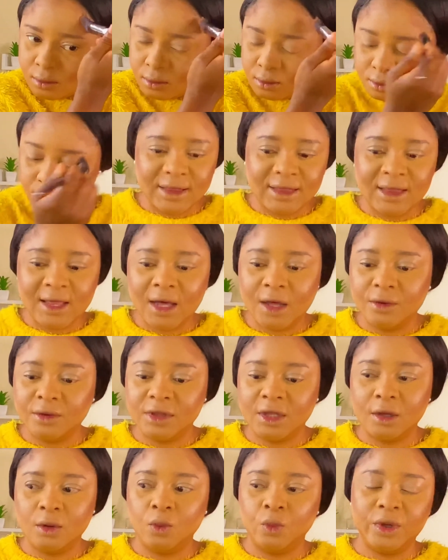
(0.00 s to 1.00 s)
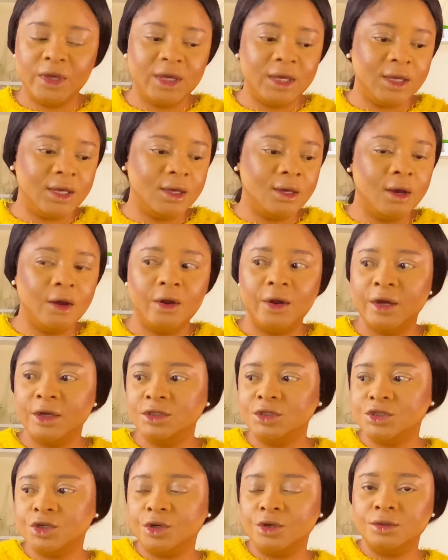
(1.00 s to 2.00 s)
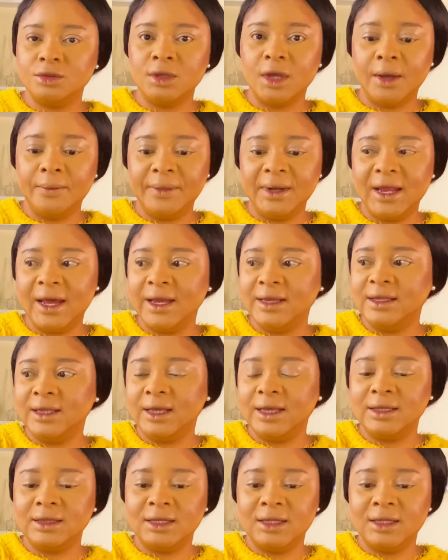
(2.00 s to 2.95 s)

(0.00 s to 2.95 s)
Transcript: Now that we are done applying it,